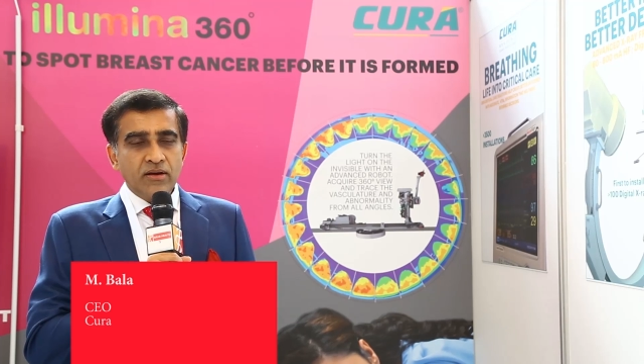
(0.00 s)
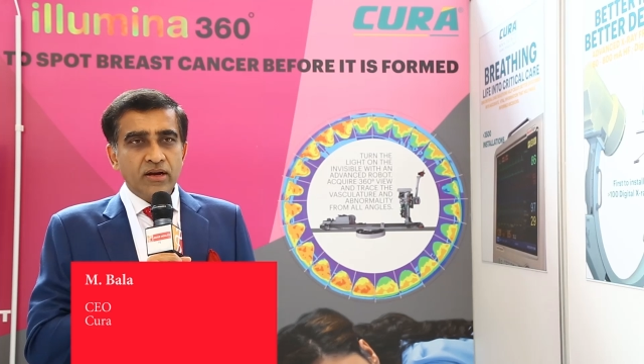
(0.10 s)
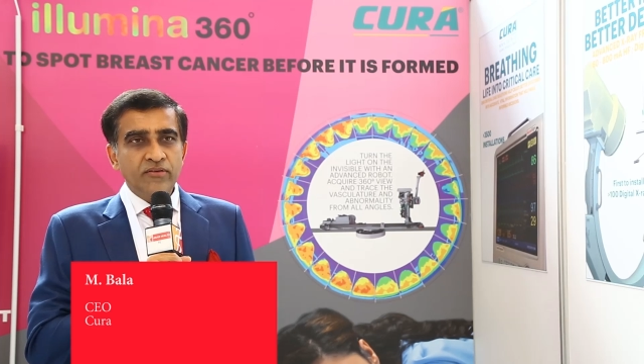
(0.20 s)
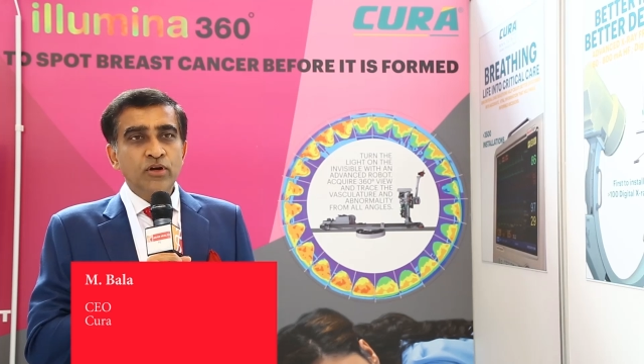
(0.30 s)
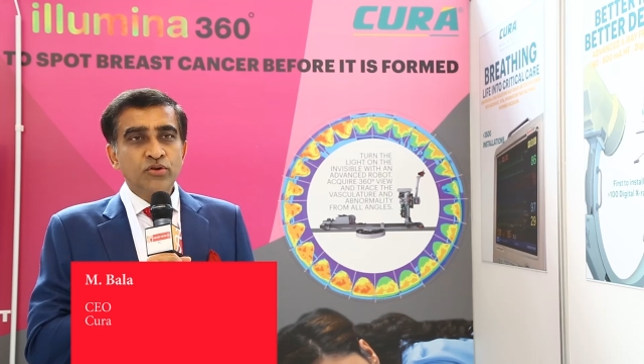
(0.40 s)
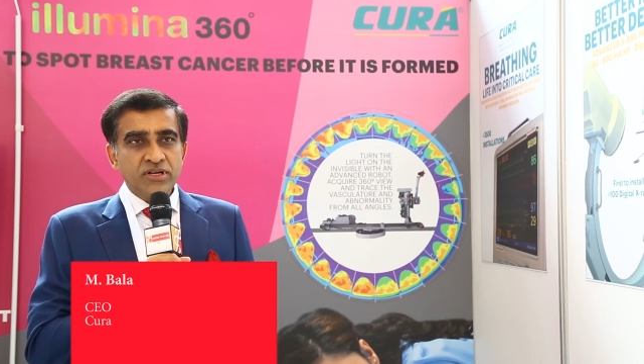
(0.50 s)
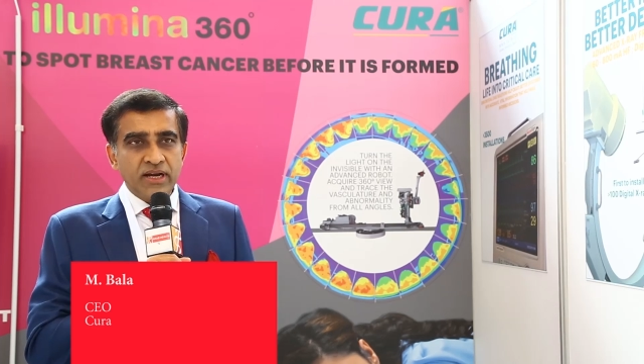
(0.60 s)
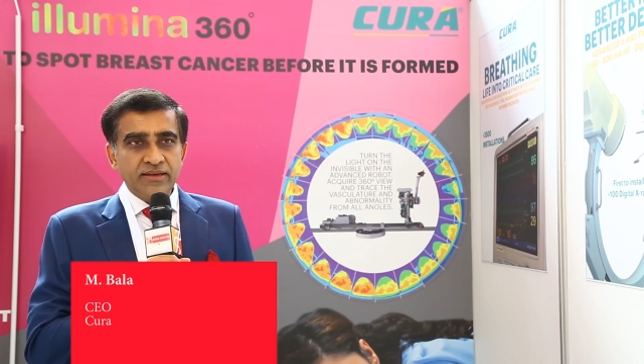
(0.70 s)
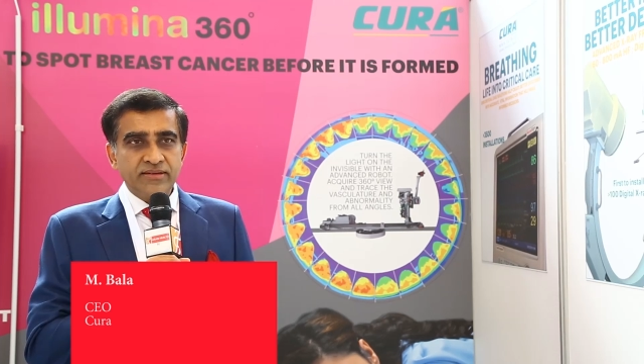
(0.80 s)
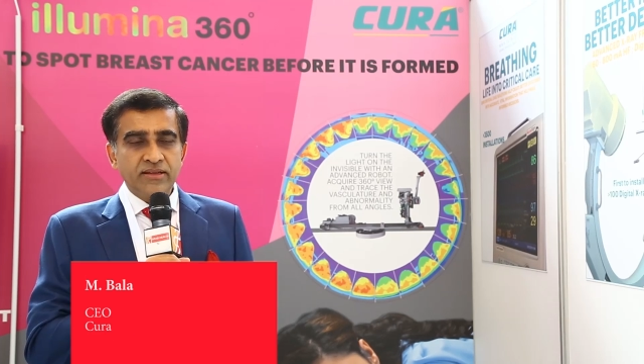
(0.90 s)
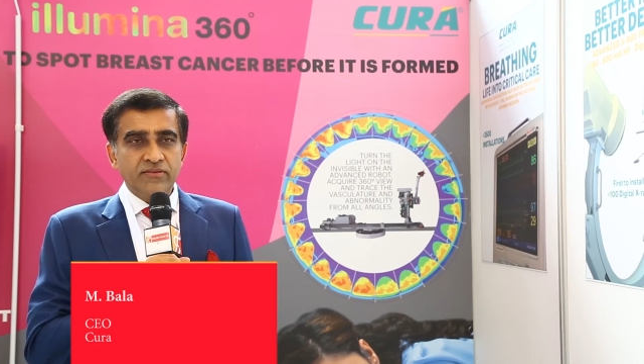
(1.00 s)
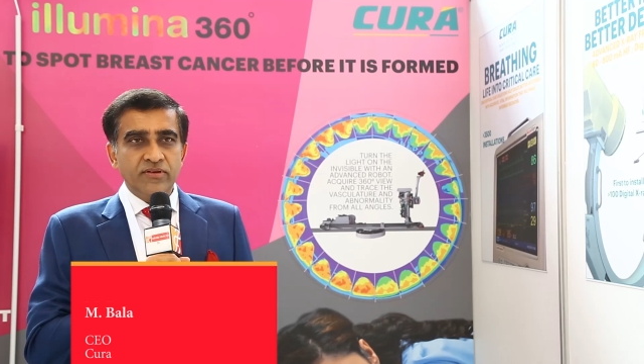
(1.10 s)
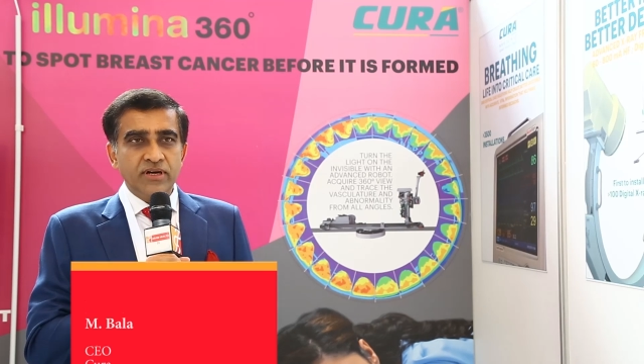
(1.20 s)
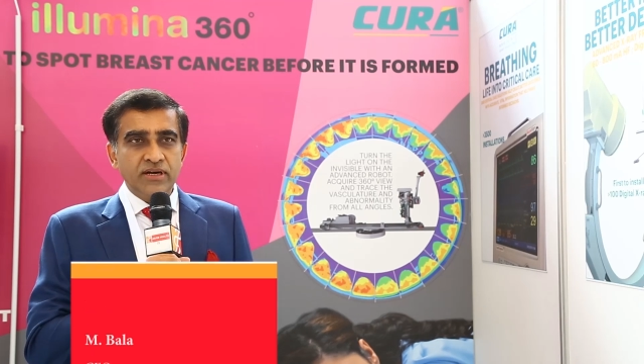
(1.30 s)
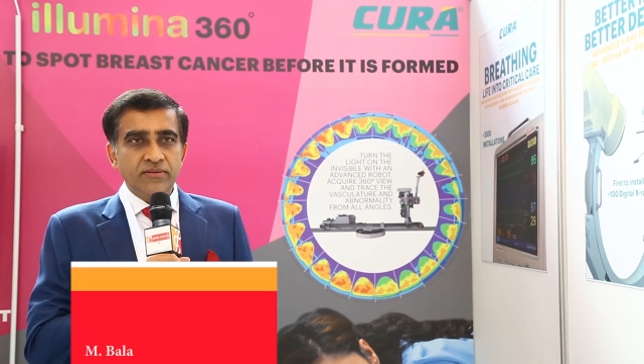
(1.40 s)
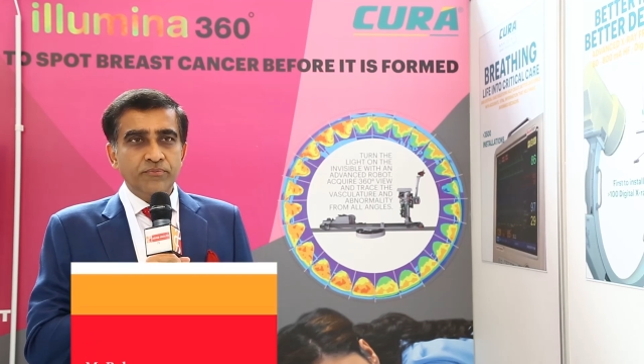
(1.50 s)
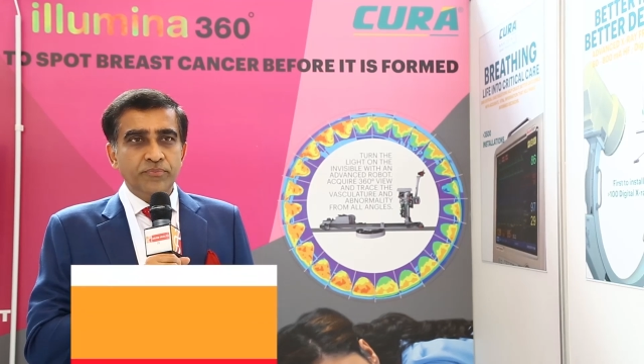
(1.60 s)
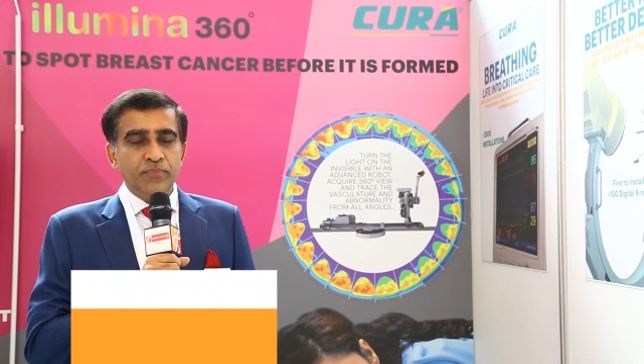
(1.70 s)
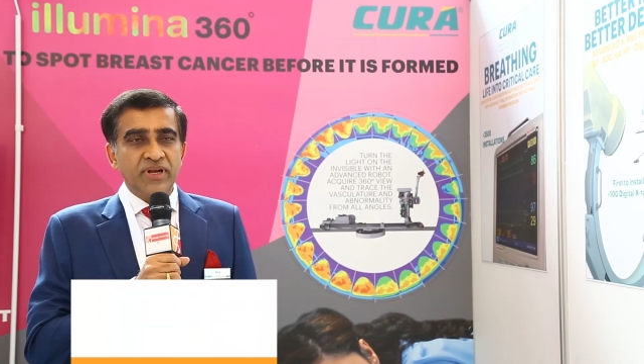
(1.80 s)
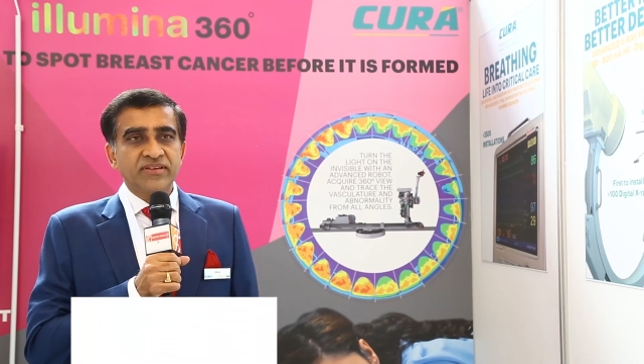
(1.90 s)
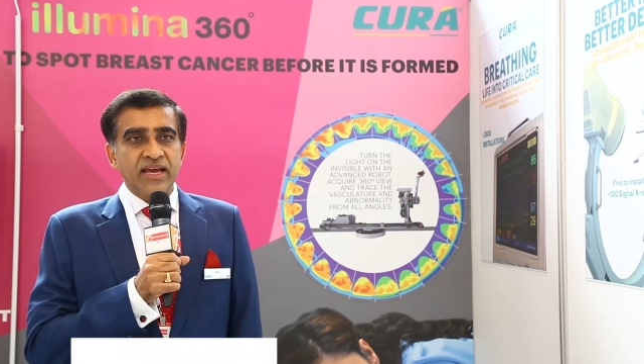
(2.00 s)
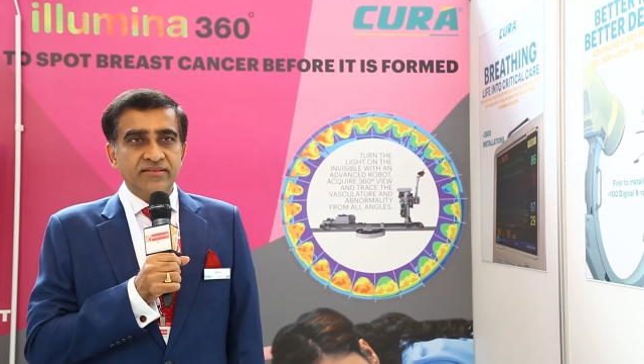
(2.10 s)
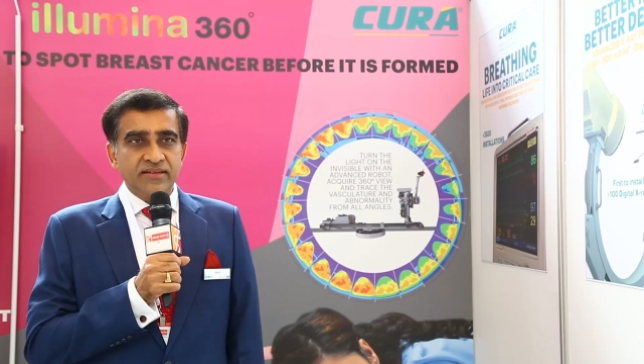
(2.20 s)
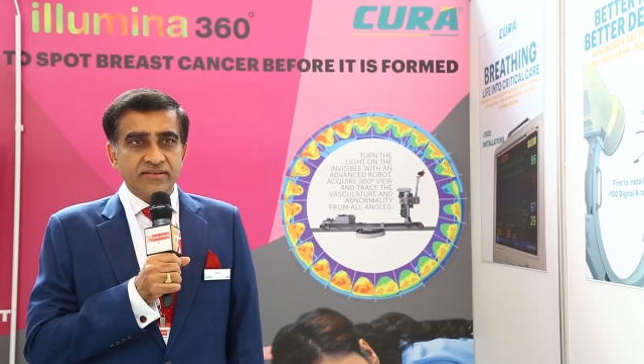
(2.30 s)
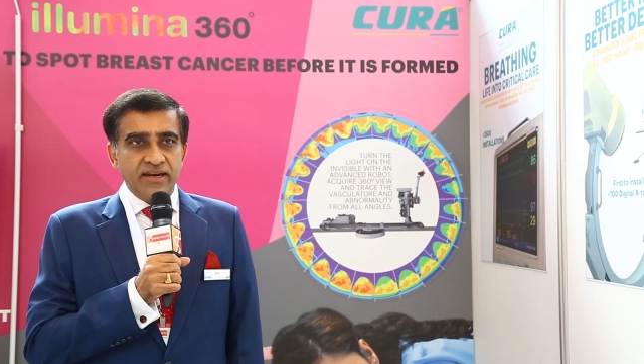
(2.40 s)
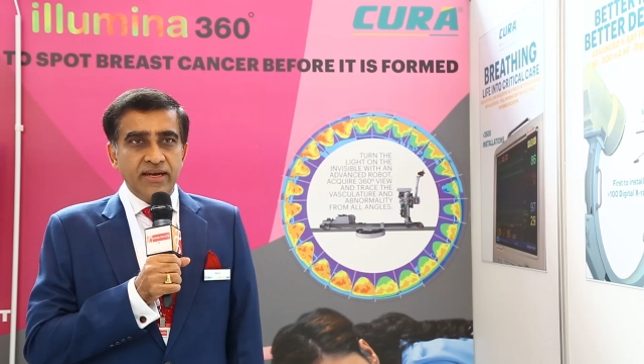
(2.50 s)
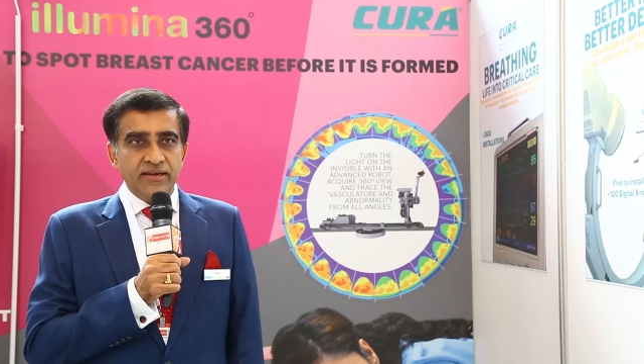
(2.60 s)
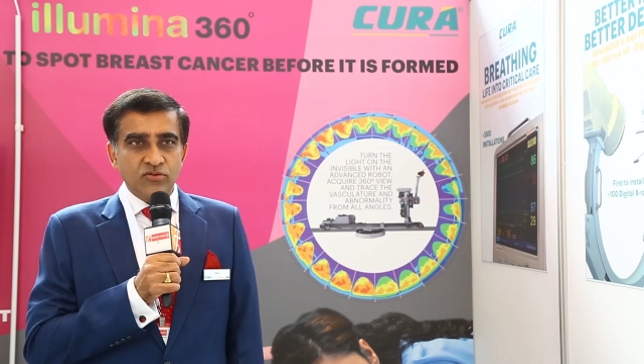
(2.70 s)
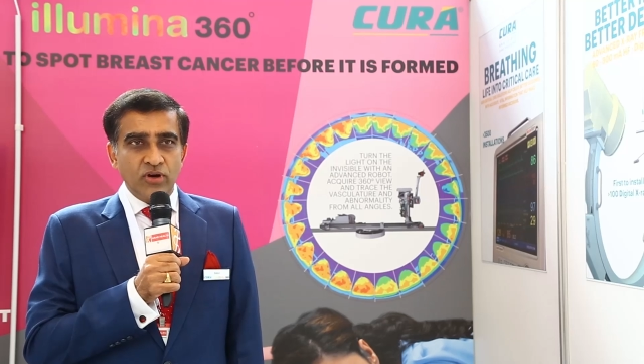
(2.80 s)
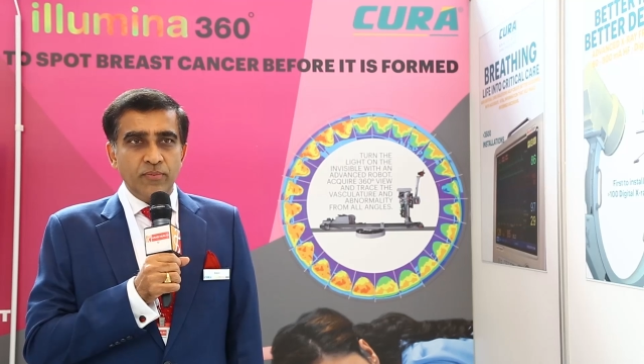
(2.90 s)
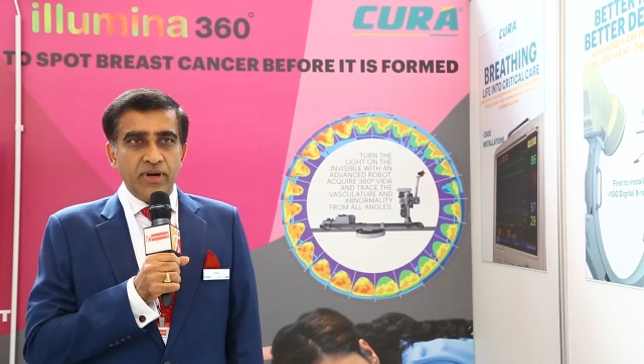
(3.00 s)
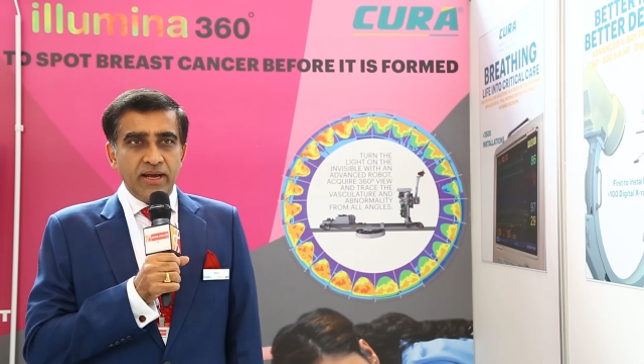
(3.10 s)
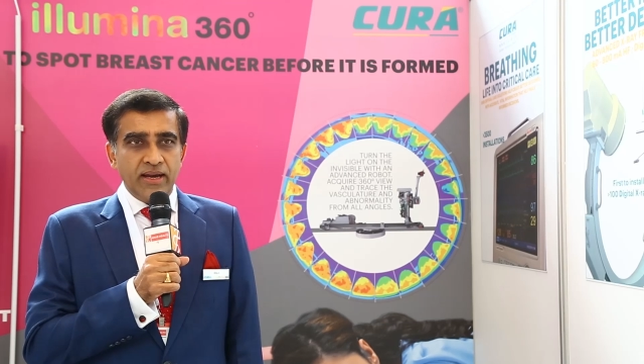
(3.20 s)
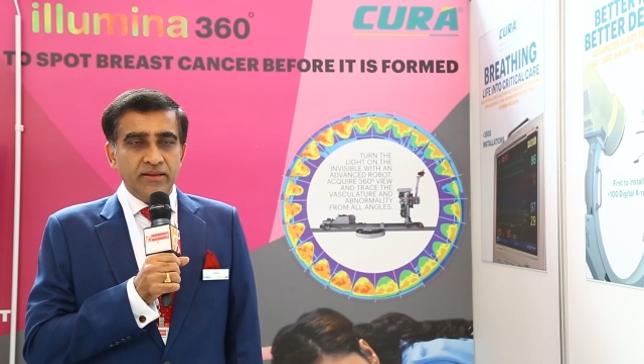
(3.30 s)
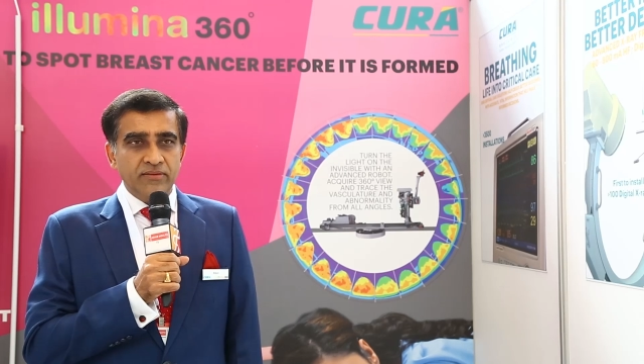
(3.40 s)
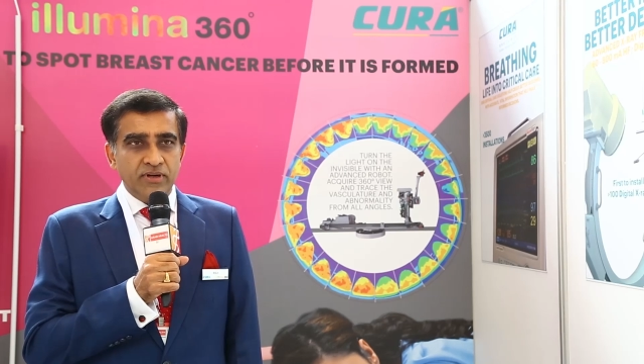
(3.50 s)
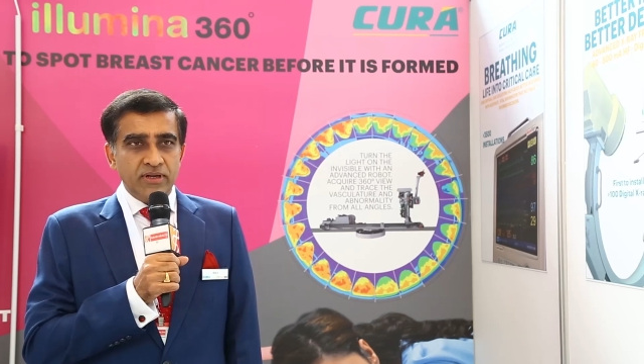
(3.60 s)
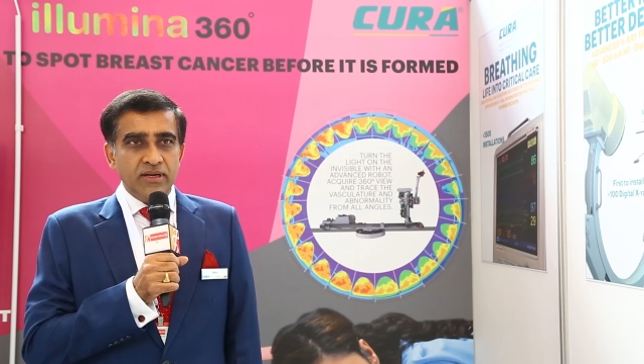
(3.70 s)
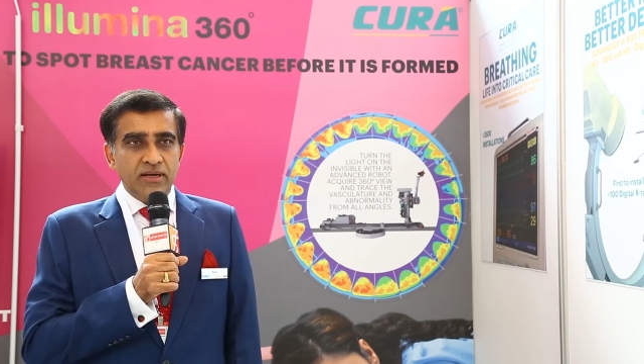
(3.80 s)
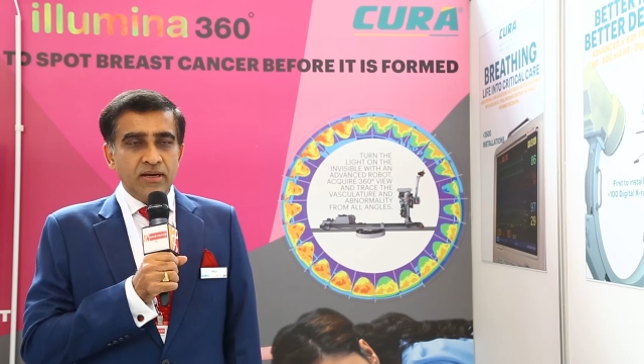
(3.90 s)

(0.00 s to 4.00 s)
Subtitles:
revolutionizing the way breast cancer screening is going to be done in the world.